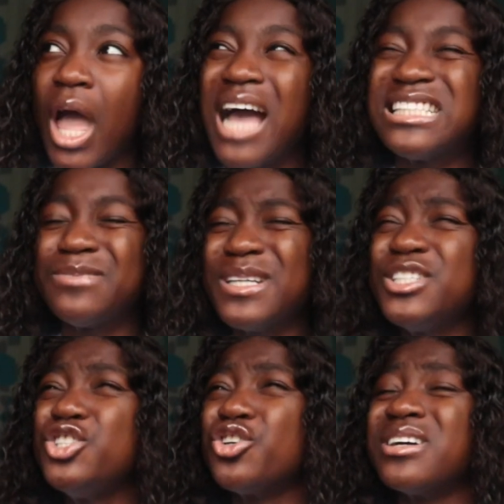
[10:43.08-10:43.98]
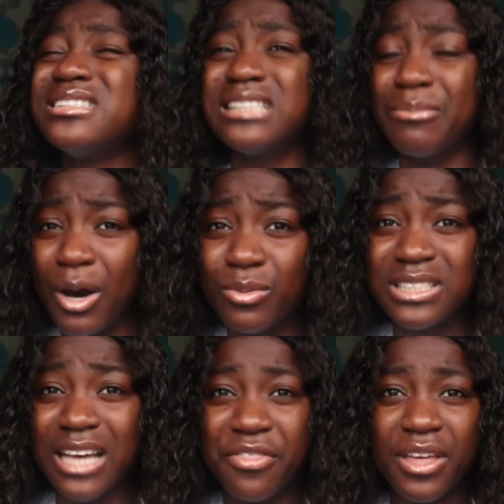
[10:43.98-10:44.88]
especially during summer, I would
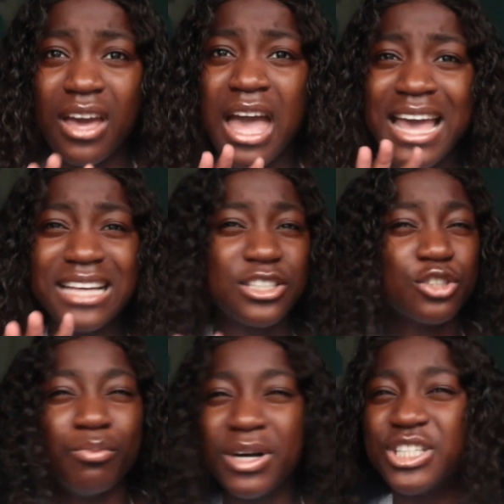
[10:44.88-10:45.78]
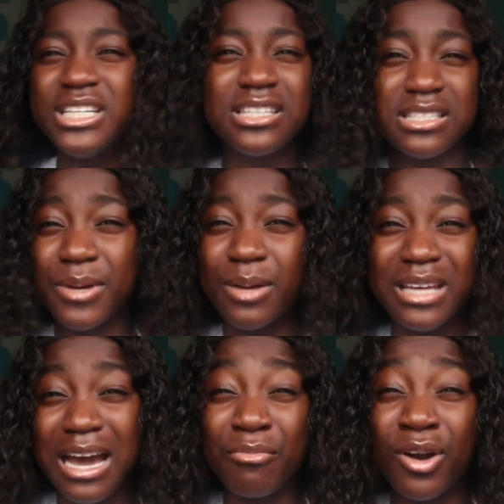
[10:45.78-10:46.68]
say. I think it's just much easier to pick up the
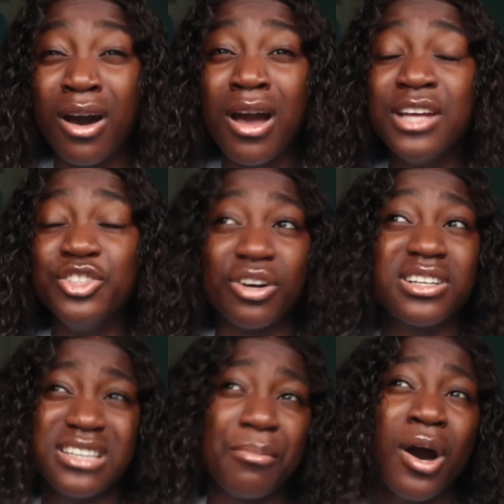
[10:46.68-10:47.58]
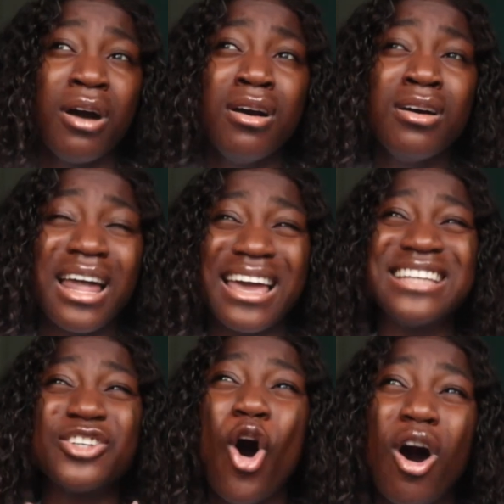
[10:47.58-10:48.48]
camera during summer. Like,
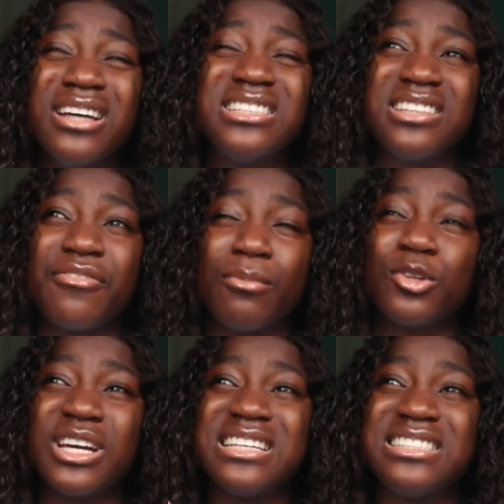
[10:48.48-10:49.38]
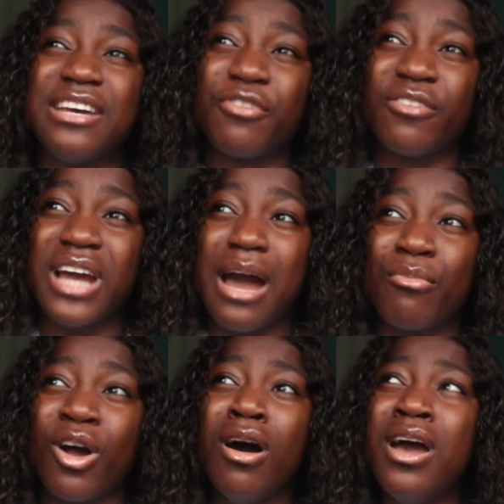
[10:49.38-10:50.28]
it's hot, it's stuffy. I'm not trying to sit in front of a
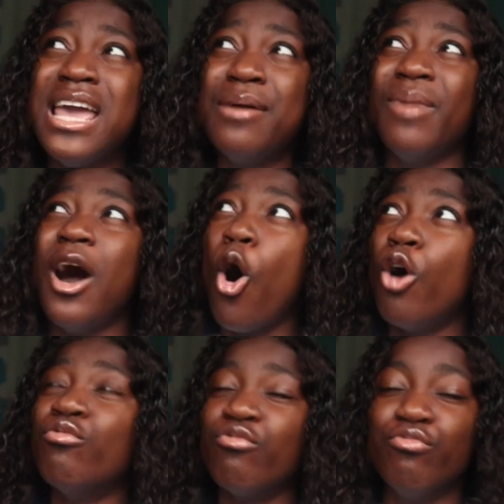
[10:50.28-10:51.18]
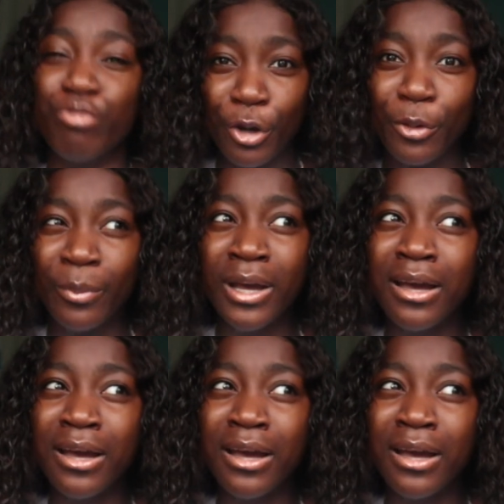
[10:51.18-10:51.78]
camera in my hot room